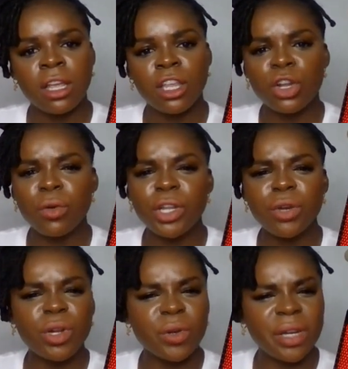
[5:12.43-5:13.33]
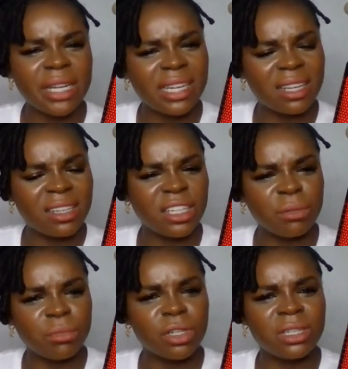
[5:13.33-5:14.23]
when you were looking at
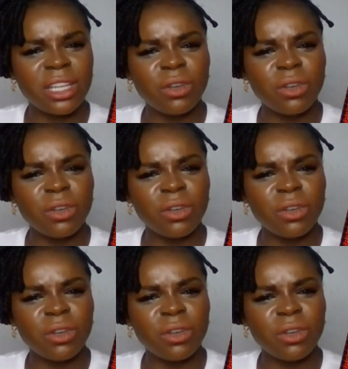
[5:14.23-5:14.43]
Natasha Morrison,